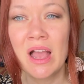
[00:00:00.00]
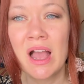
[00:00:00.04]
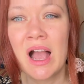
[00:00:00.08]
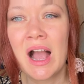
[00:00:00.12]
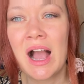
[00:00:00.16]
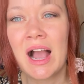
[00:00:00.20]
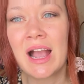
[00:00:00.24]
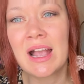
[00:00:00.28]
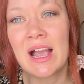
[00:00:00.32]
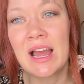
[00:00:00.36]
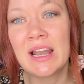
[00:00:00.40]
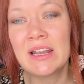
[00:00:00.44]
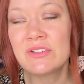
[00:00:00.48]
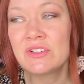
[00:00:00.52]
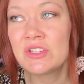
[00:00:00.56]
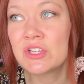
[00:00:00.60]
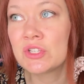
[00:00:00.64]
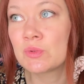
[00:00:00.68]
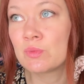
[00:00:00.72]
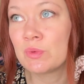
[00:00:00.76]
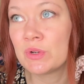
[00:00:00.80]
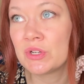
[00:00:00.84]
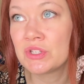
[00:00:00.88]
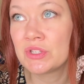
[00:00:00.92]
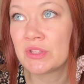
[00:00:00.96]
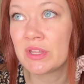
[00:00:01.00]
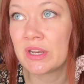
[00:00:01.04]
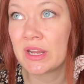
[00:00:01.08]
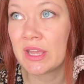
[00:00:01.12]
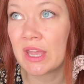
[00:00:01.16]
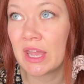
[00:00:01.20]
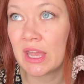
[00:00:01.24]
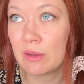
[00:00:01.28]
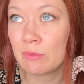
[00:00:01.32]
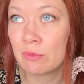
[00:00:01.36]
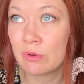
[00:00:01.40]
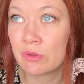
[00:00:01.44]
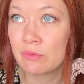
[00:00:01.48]
I kind of just wish that it
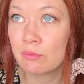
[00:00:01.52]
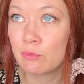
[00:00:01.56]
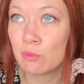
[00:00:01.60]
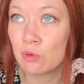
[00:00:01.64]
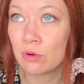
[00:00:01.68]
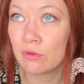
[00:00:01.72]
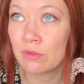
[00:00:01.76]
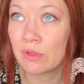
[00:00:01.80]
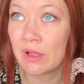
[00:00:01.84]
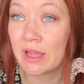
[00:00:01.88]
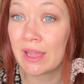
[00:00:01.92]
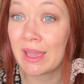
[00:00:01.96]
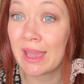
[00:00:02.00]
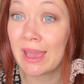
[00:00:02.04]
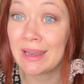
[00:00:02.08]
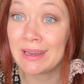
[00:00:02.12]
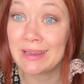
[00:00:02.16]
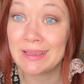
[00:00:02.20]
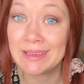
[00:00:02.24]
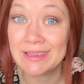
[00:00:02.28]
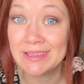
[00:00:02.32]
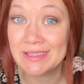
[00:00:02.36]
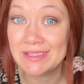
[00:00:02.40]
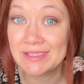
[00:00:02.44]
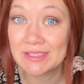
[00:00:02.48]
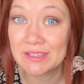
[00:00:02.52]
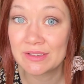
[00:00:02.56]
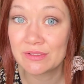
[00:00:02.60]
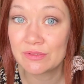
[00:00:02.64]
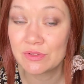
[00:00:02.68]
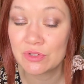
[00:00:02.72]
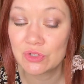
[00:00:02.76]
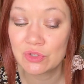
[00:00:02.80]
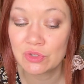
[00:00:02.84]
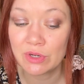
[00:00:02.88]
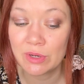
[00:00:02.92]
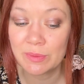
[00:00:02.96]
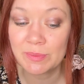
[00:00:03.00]
came with more like adhesive
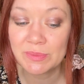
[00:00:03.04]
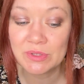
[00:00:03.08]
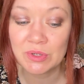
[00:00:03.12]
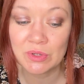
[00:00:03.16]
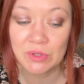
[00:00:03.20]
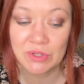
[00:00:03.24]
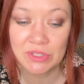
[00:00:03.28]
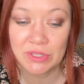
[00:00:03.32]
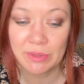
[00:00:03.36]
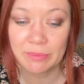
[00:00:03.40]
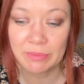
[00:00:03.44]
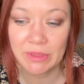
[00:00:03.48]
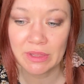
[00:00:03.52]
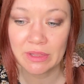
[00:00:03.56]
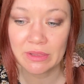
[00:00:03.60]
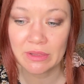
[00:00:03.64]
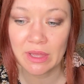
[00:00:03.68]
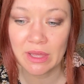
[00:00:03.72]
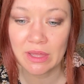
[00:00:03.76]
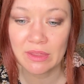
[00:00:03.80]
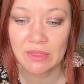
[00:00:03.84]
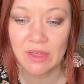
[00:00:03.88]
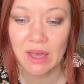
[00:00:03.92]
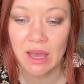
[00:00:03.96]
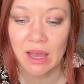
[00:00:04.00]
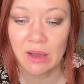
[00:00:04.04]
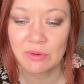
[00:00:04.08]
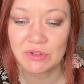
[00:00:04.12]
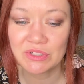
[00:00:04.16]
strips or something like that,